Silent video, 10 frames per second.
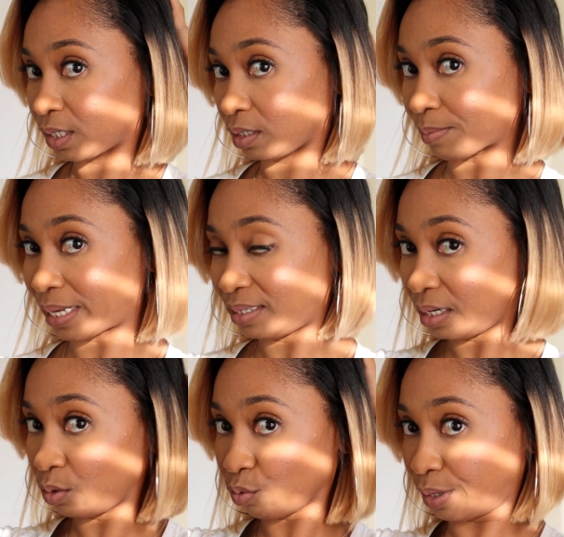I
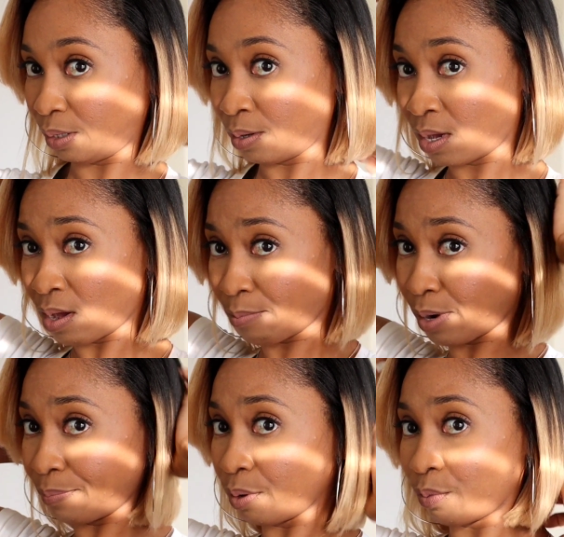didn't
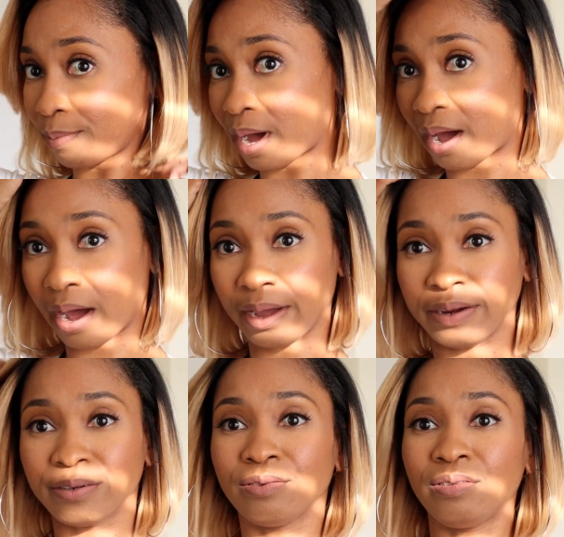bump it with my
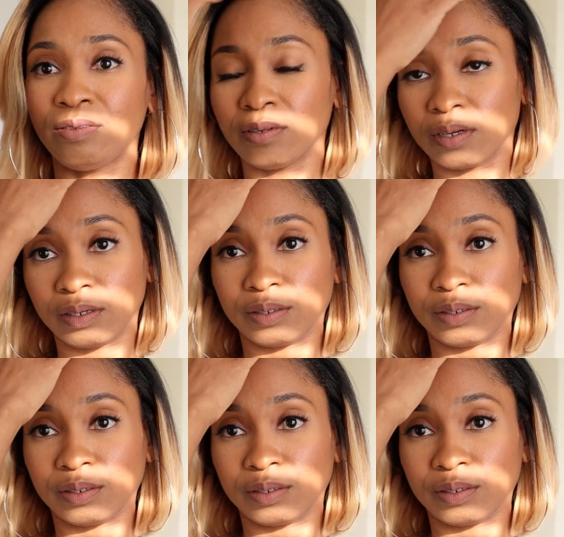irons